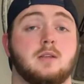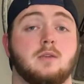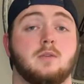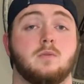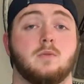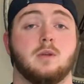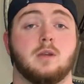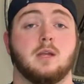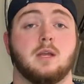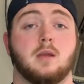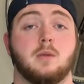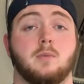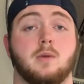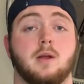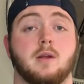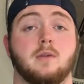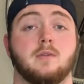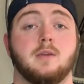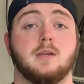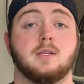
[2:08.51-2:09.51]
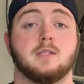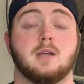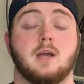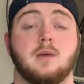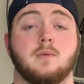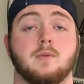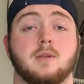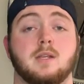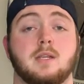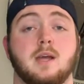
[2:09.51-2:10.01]
that you wanted to get a pair of these,
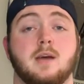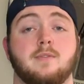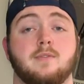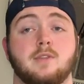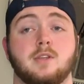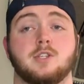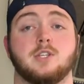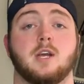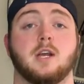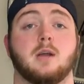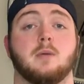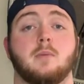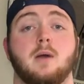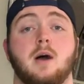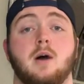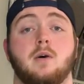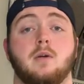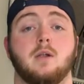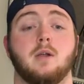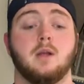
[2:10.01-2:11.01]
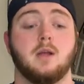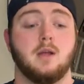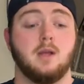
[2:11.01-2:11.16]
I would definitely check them out.